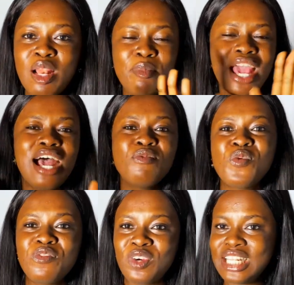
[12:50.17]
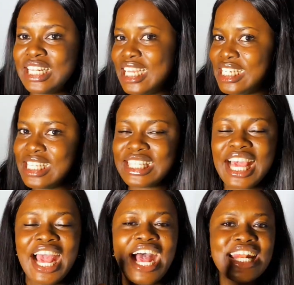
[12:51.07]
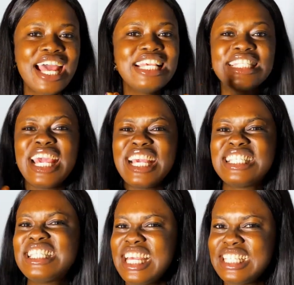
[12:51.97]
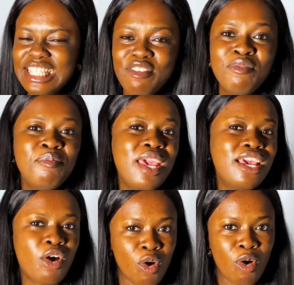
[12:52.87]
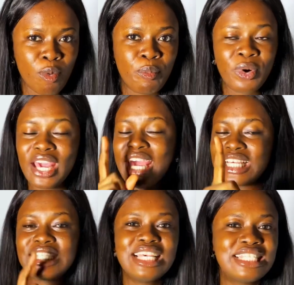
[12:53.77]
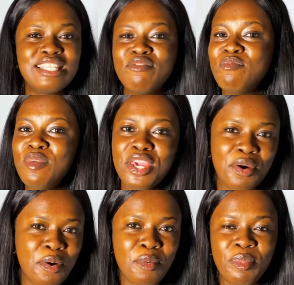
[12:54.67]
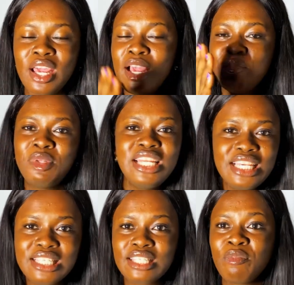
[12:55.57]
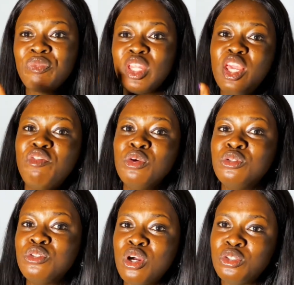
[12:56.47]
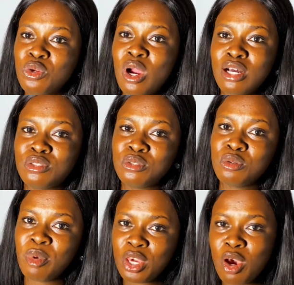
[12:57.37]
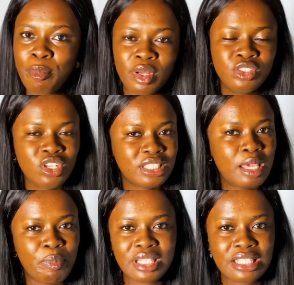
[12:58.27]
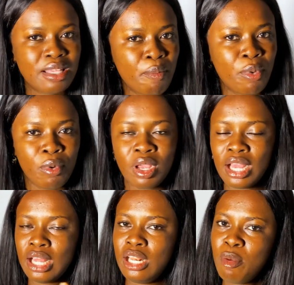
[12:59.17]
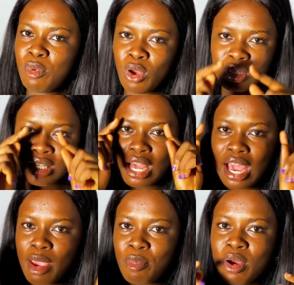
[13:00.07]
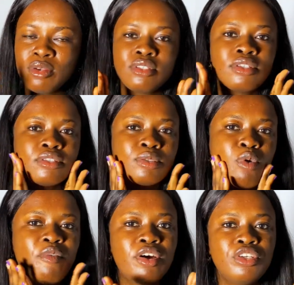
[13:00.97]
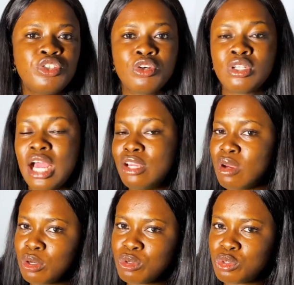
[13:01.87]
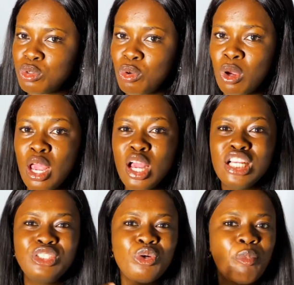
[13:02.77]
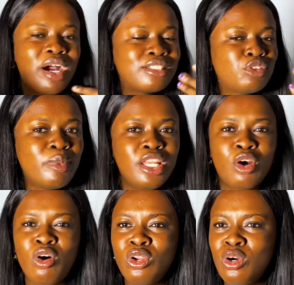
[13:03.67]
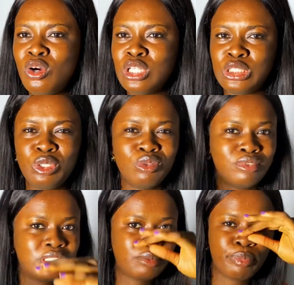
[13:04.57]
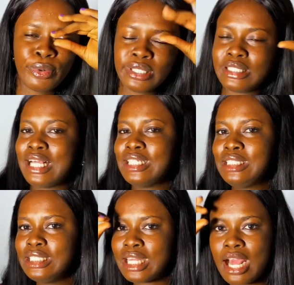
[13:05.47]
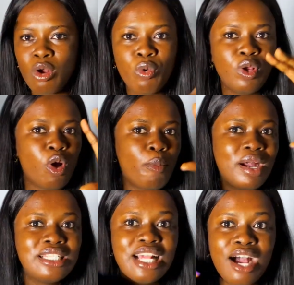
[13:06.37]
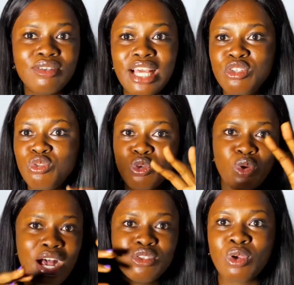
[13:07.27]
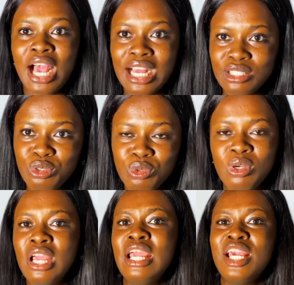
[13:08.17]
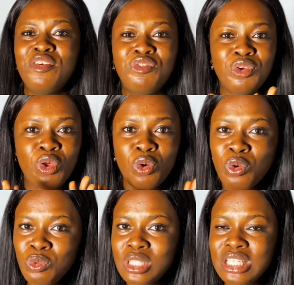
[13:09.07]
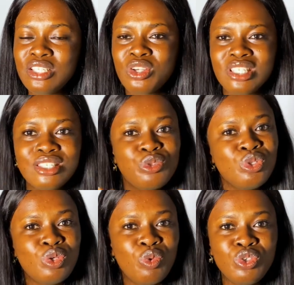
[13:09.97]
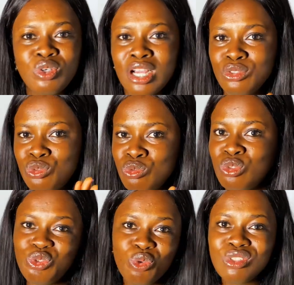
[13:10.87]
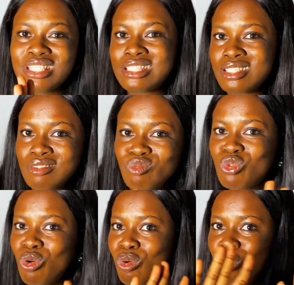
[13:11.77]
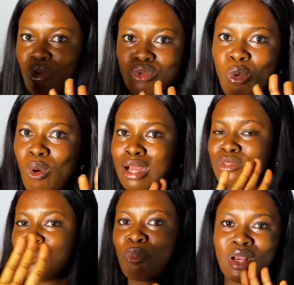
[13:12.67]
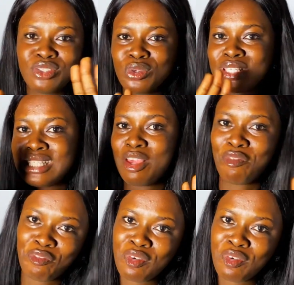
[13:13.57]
Let me add one for the ladies, and that is excessive makeup. Excessive makeup. Please, if you do not know how to do makeup, just keep it simple. Lip gloss, eyebrows, small foundation, and you are good to go. Don't pack many colors. Don't put lashes that are going up and down that you don't know how to handle. If you're not good with it, just do the one you can do. Don't go and do past yourself.